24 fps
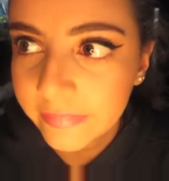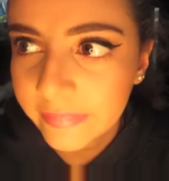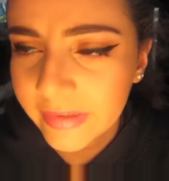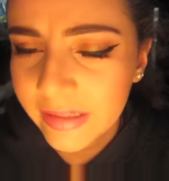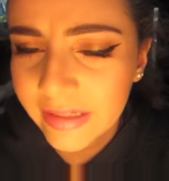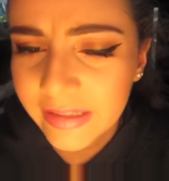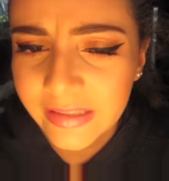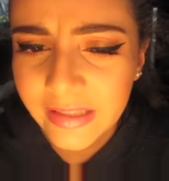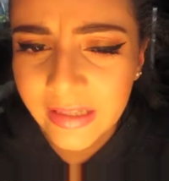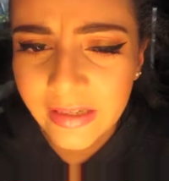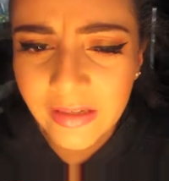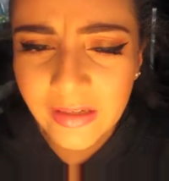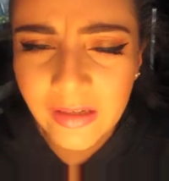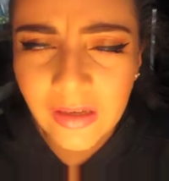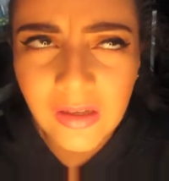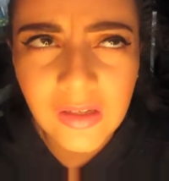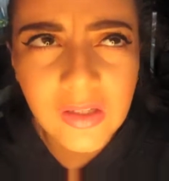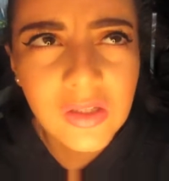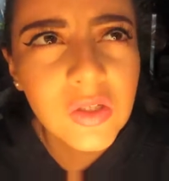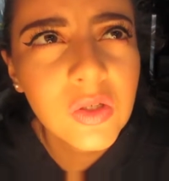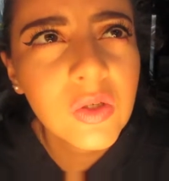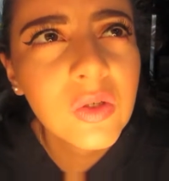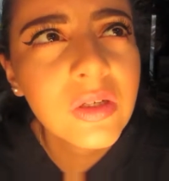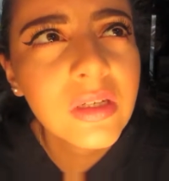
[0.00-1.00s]
I'll say a
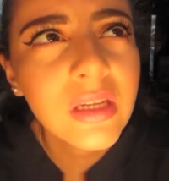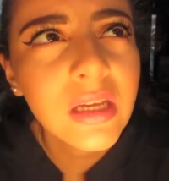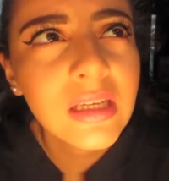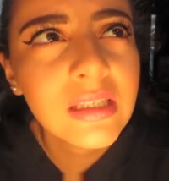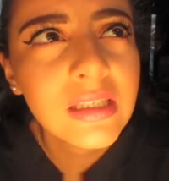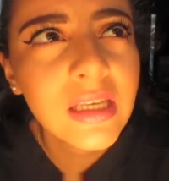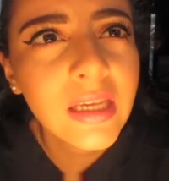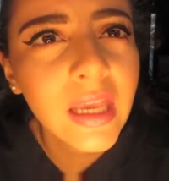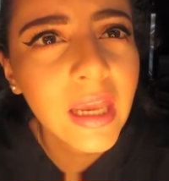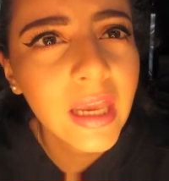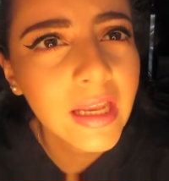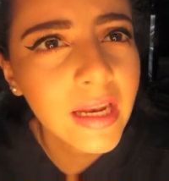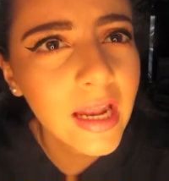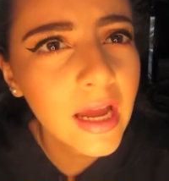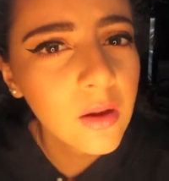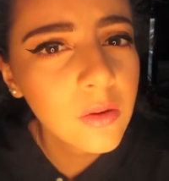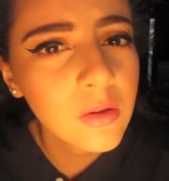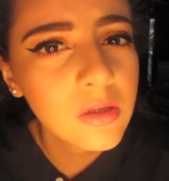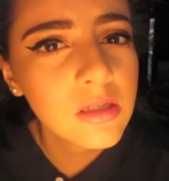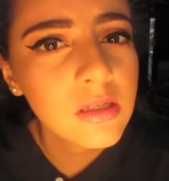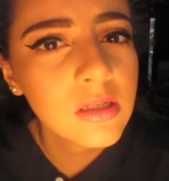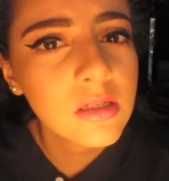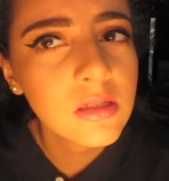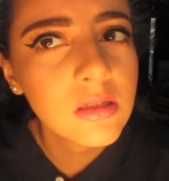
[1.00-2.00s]
school day is like 8
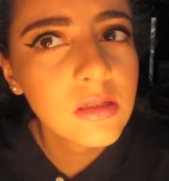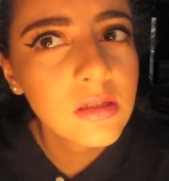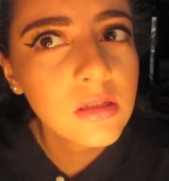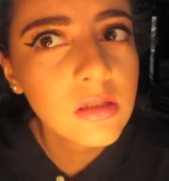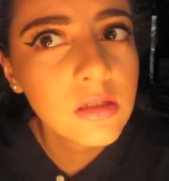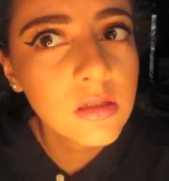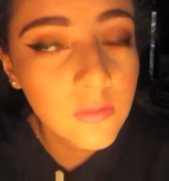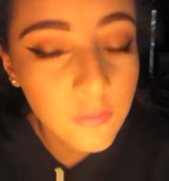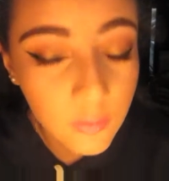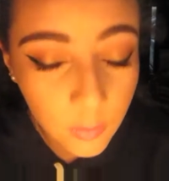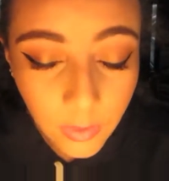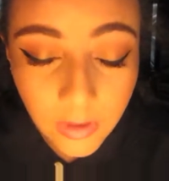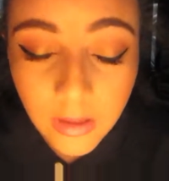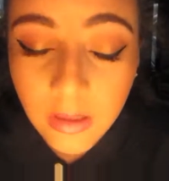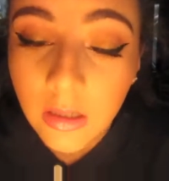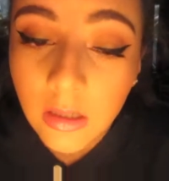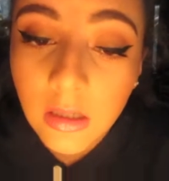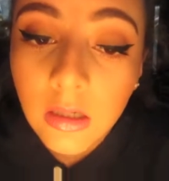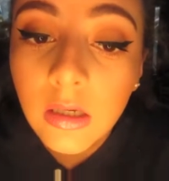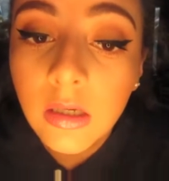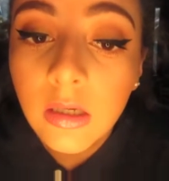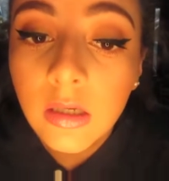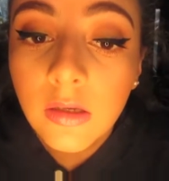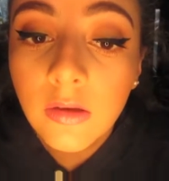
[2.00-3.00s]
hours. So if you want
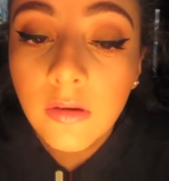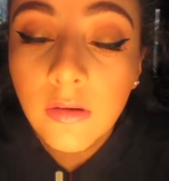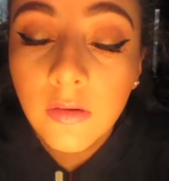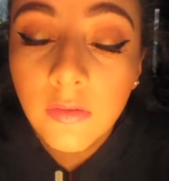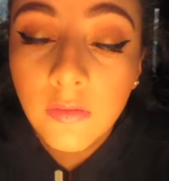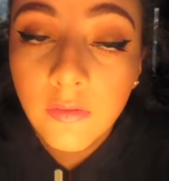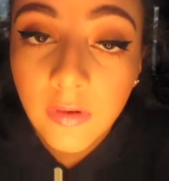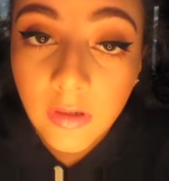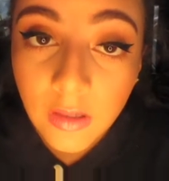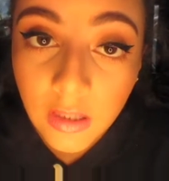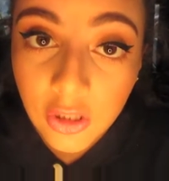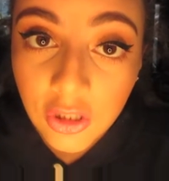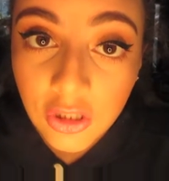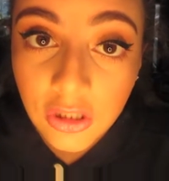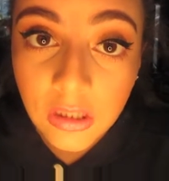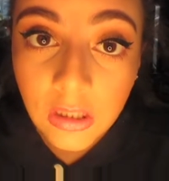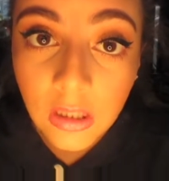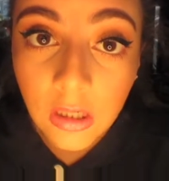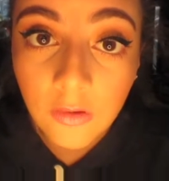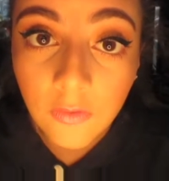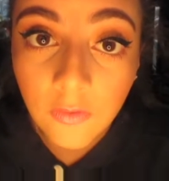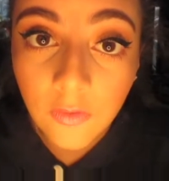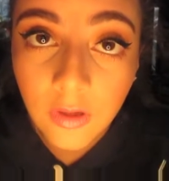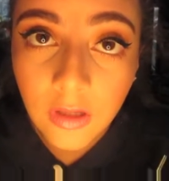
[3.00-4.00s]
your foundation to stay
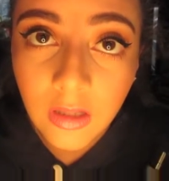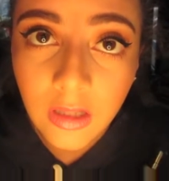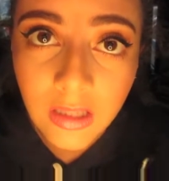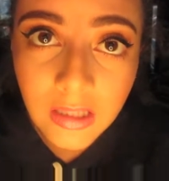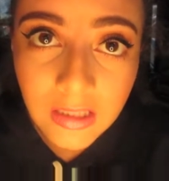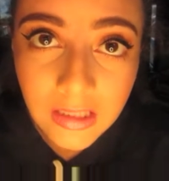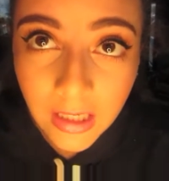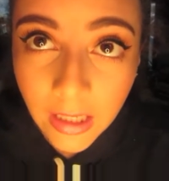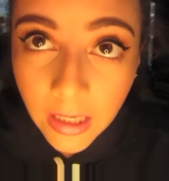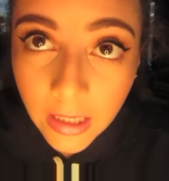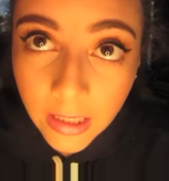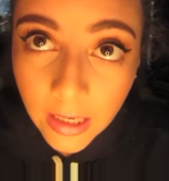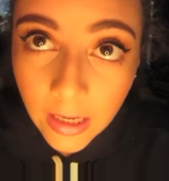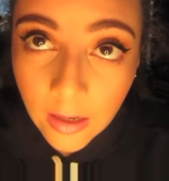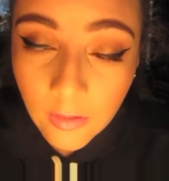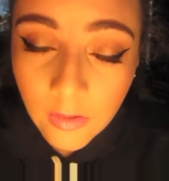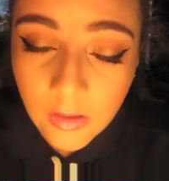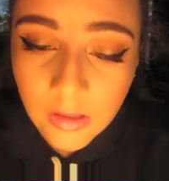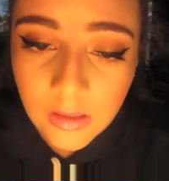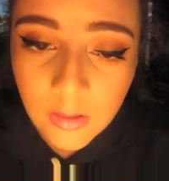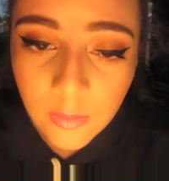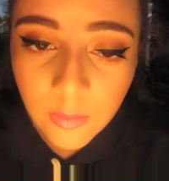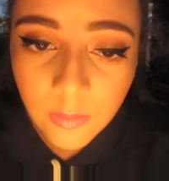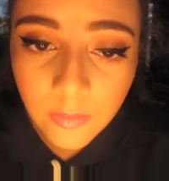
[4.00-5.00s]
on for at least 8
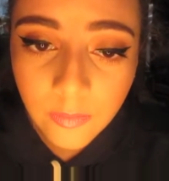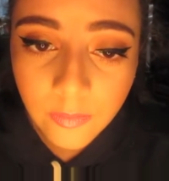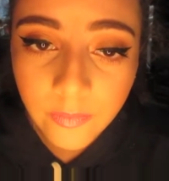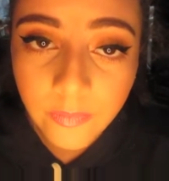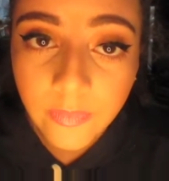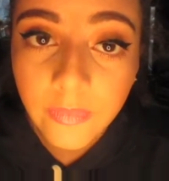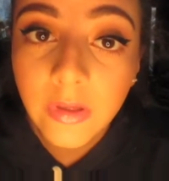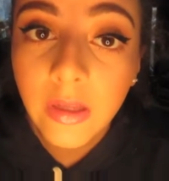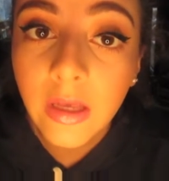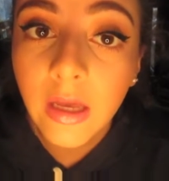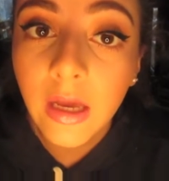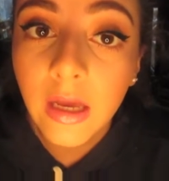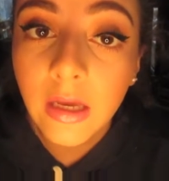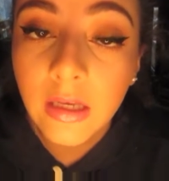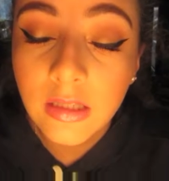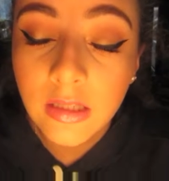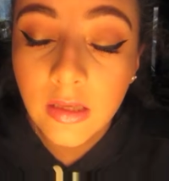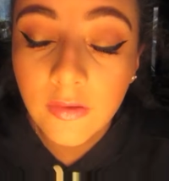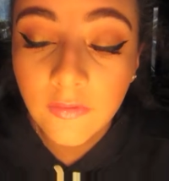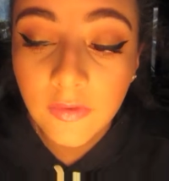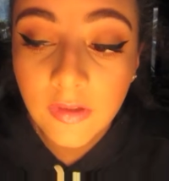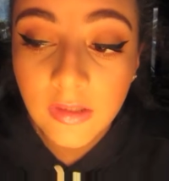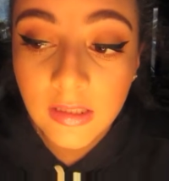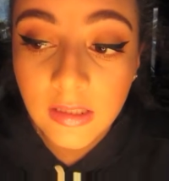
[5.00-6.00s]
hours, I
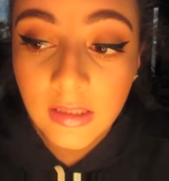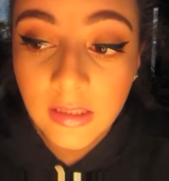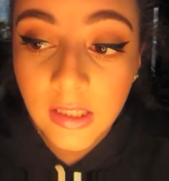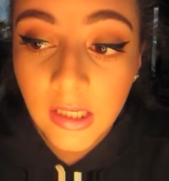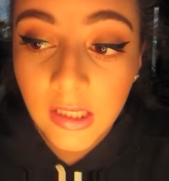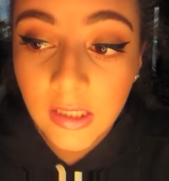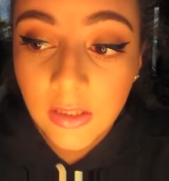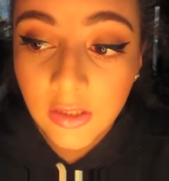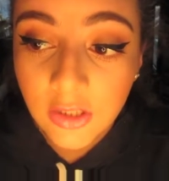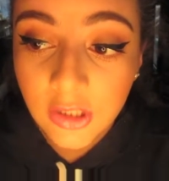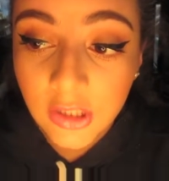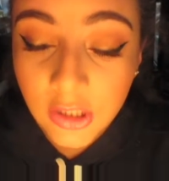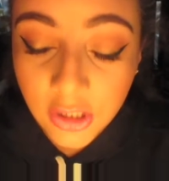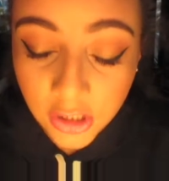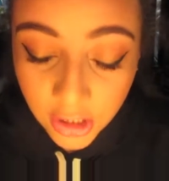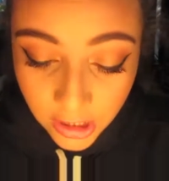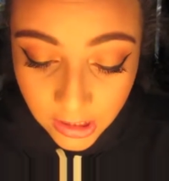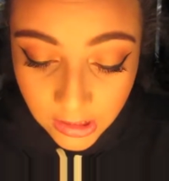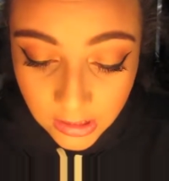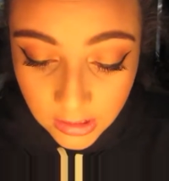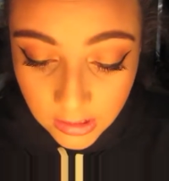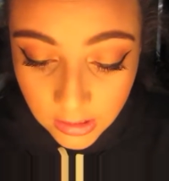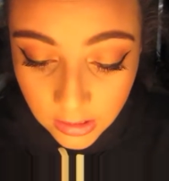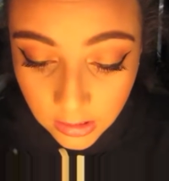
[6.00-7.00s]
definitely
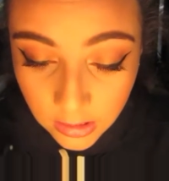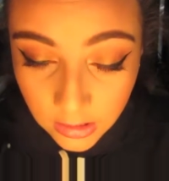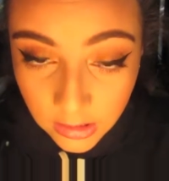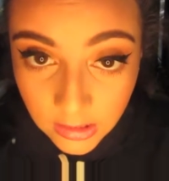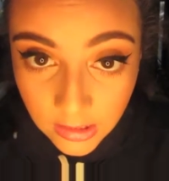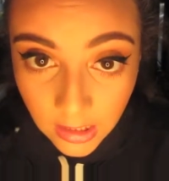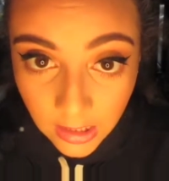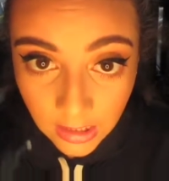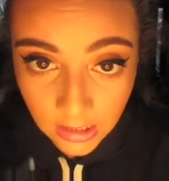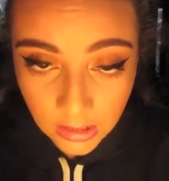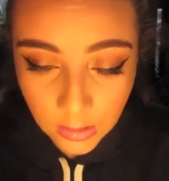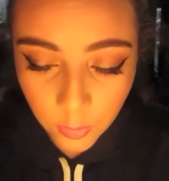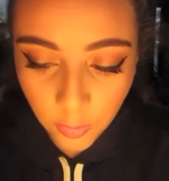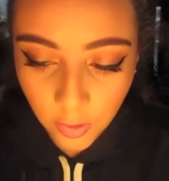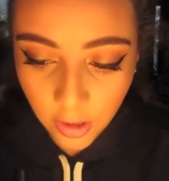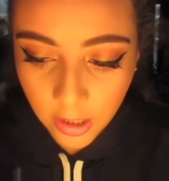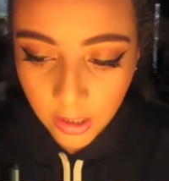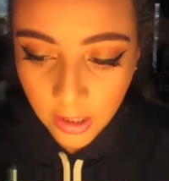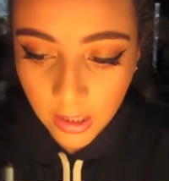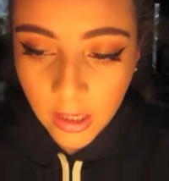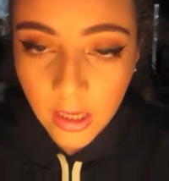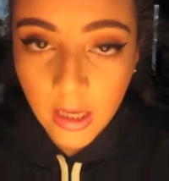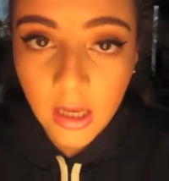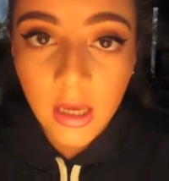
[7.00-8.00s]
suggest setting spray.